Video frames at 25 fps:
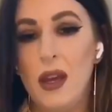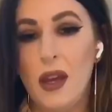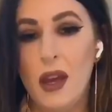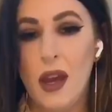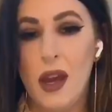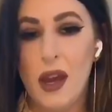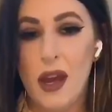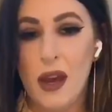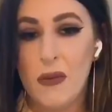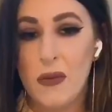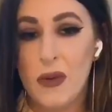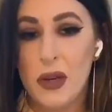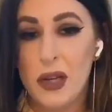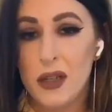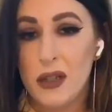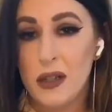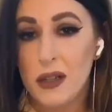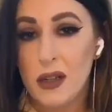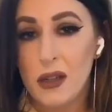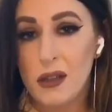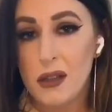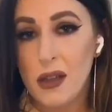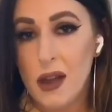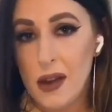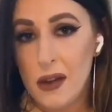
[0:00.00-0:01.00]
I
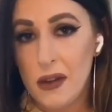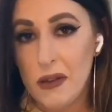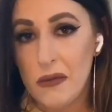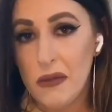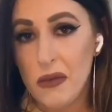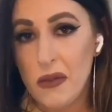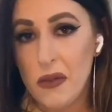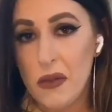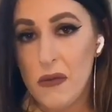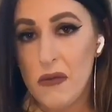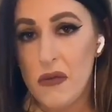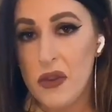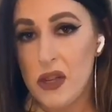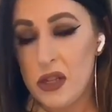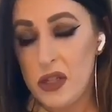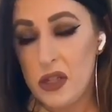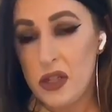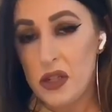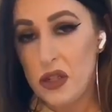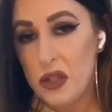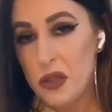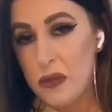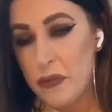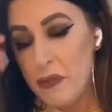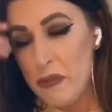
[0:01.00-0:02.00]
wear a lot of
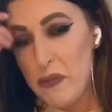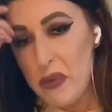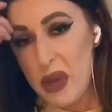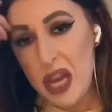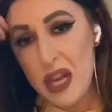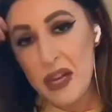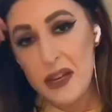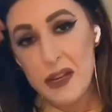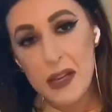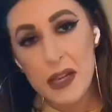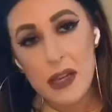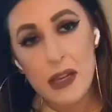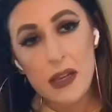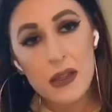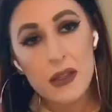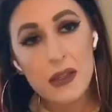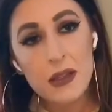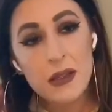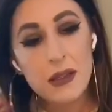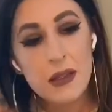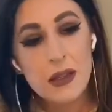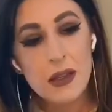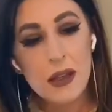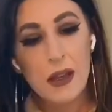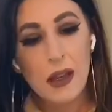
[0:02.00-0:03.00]
vintage band
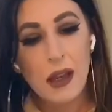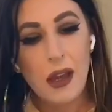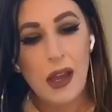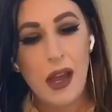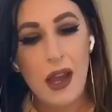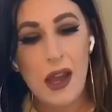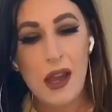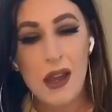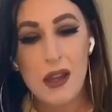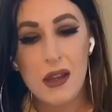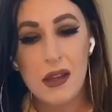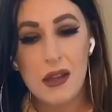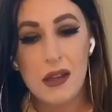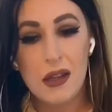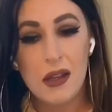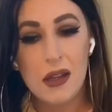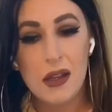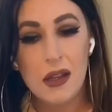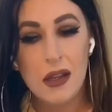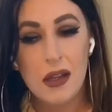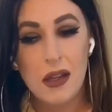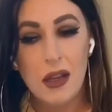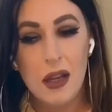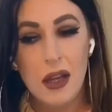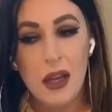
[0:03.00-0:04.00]
tees and,
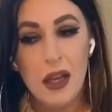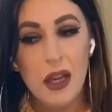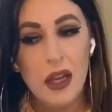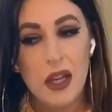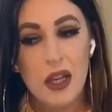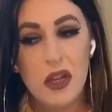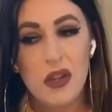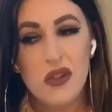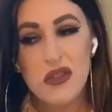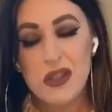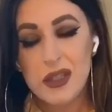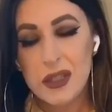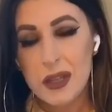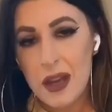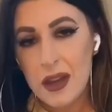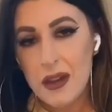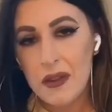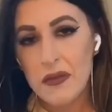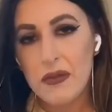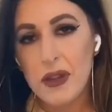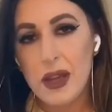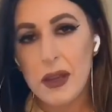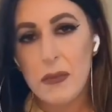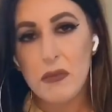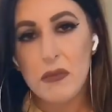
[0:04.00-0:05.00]
you know, just kind
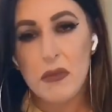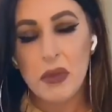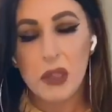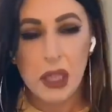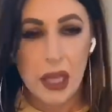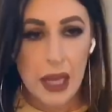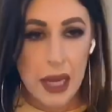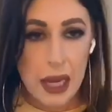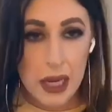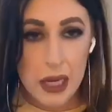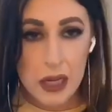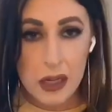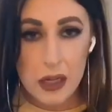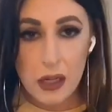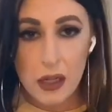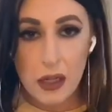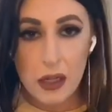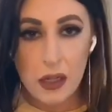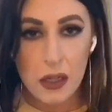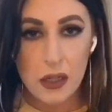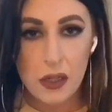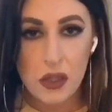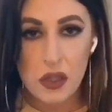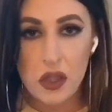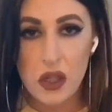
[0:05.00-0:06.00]
of like plain
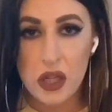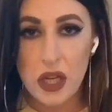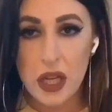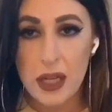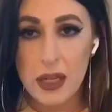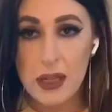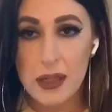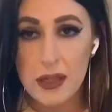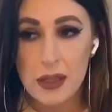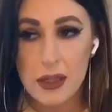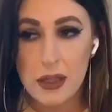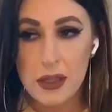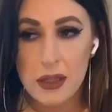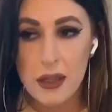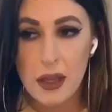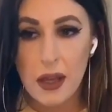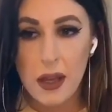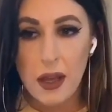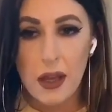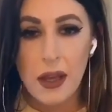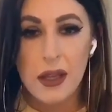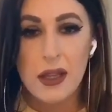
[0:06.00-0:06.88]
jeans.